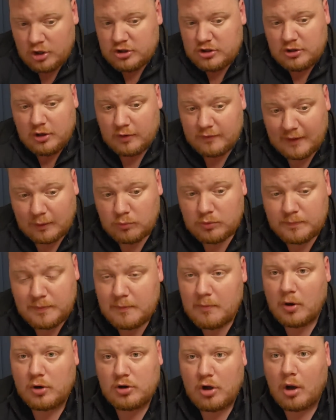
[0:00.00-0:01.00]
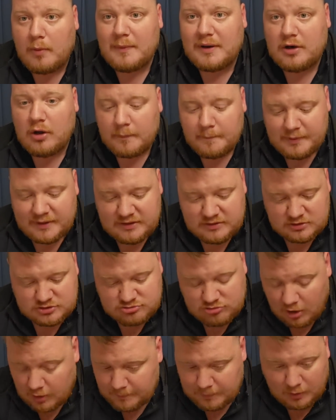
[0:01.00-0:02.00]
you know, that would be my comment on Beat the
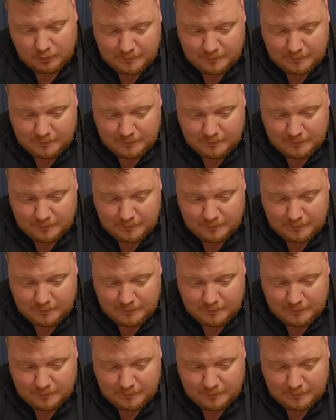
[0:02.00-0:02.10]
Drop.